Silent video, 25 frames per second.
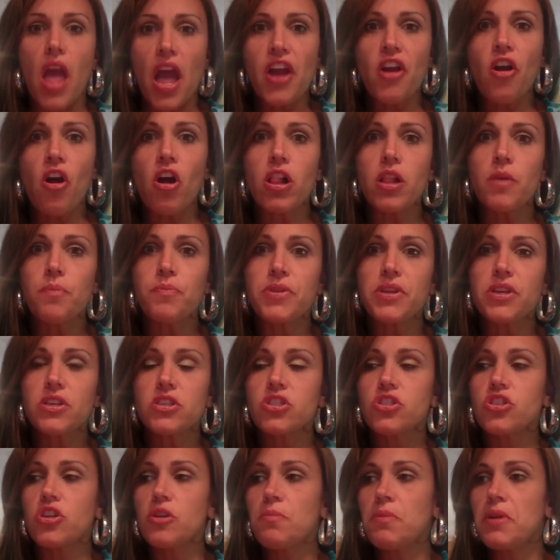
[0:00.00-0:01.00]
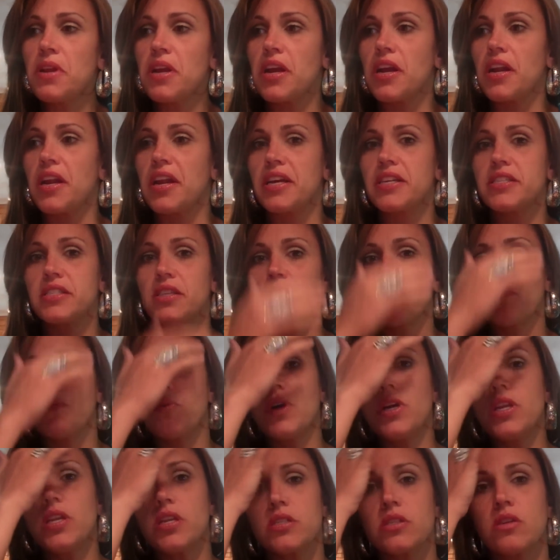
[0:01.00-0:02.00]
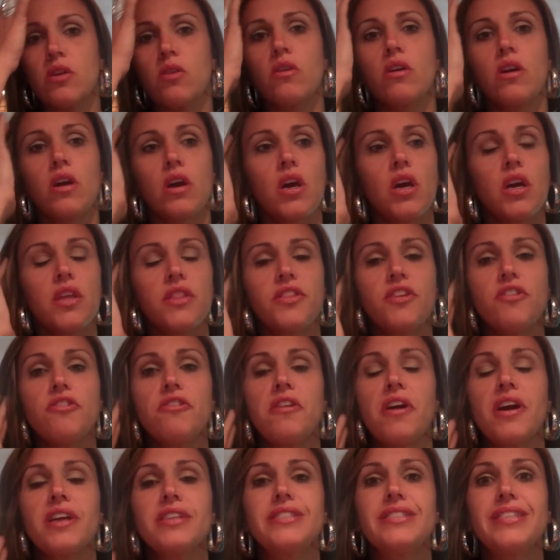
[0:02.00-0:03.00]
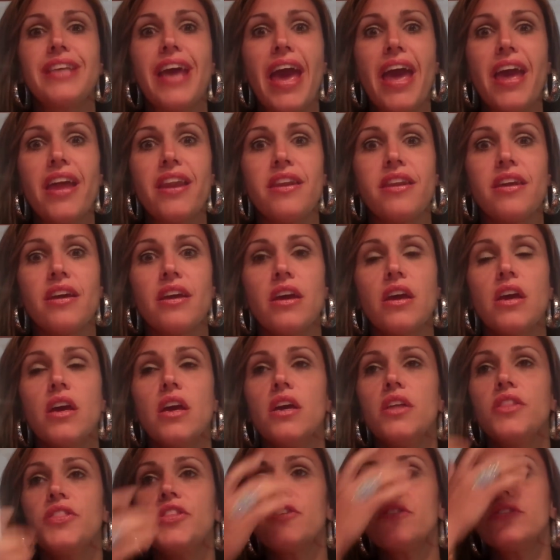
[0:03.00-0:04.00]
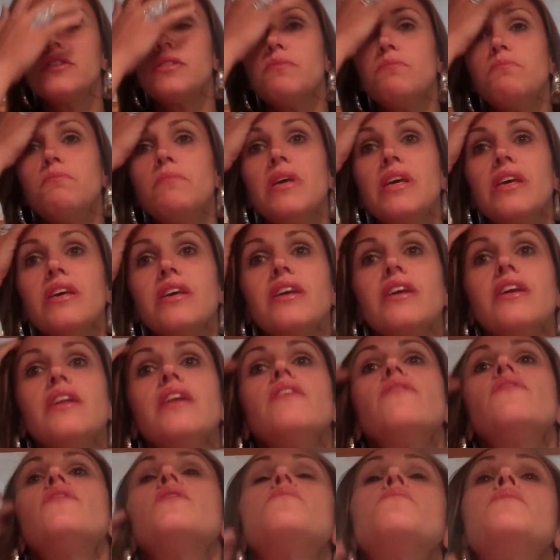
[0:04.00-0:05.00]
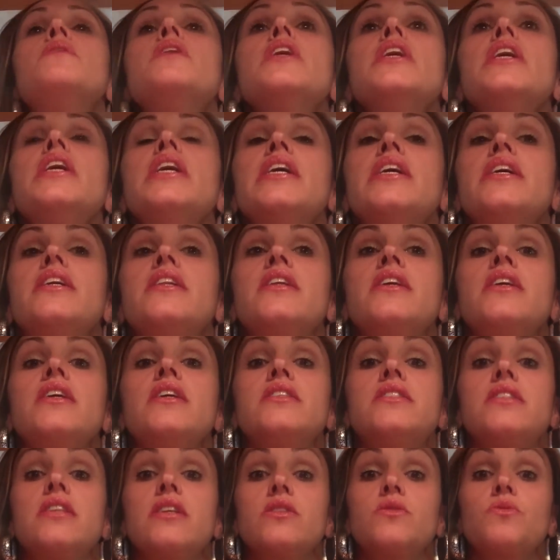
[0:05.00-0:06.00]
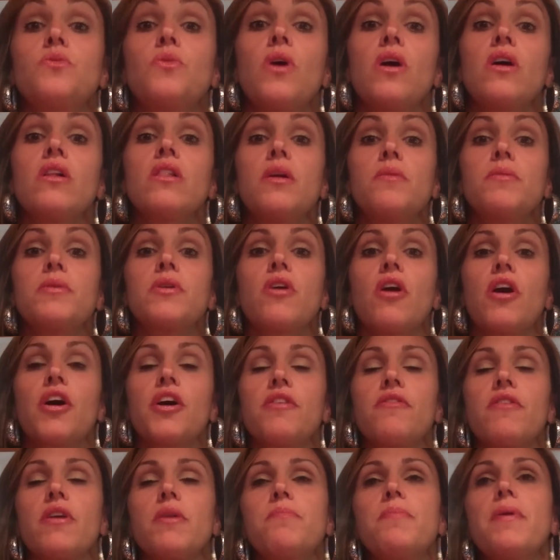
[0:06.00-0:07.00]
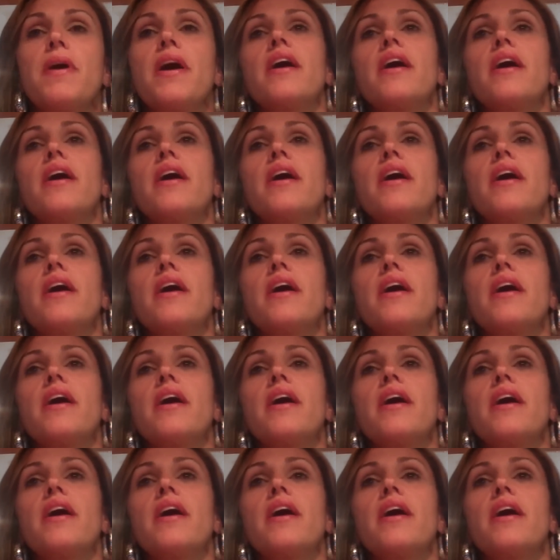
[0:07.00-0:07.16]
I call up the exterminator, and I said, what is going on? They're not dead. There's a million of them. And he says, well, let me call you right